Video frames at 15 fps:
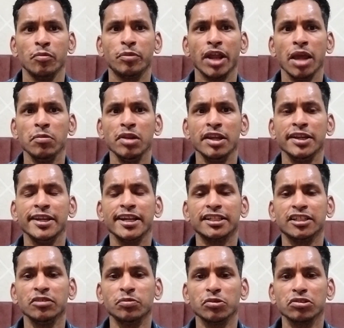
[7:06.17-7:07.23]
Primarily
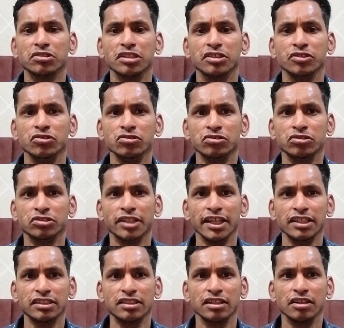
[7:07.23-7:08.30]
deductive process used to
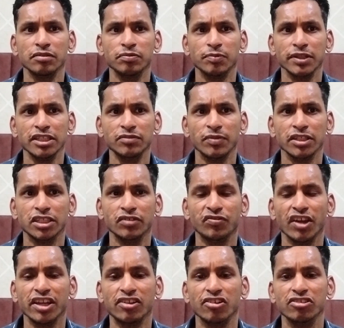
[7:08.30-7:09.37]
test
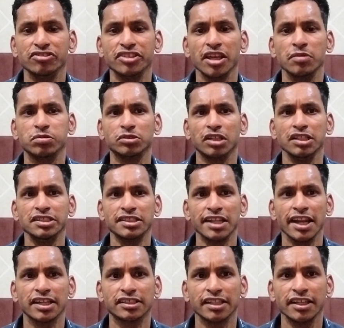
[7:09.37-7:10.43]
pre-specified concepts,
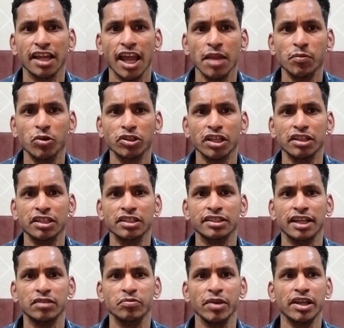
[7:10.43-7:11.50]
constructs and hypotheses
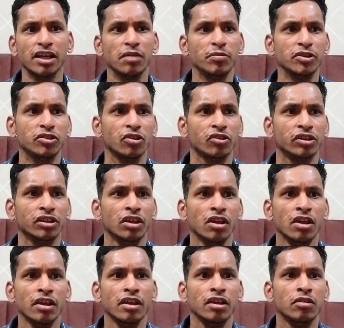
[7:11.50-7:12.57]
that make up a theory.
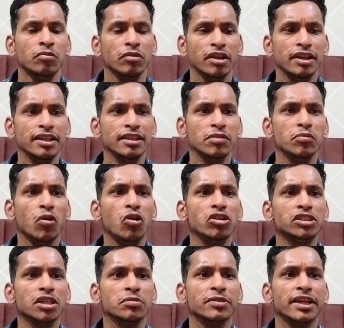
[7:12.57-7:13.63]
It is a more
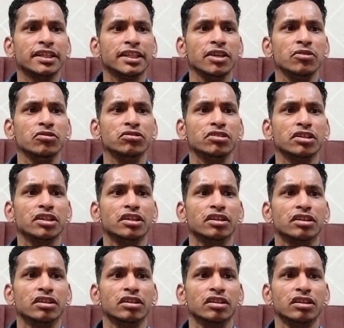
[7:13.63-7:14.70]
subjective,
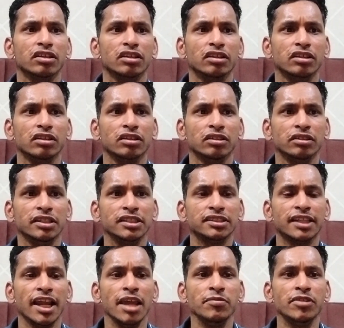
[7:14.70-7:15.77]

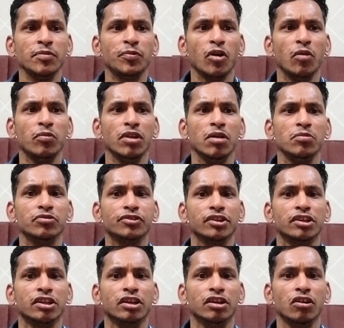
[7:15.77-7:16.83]
describe the problems
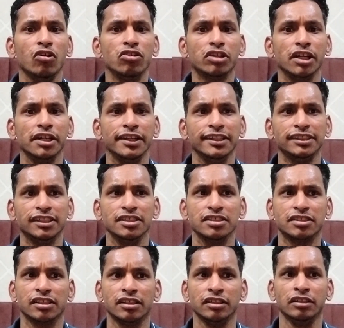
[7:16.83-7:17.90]
or conditions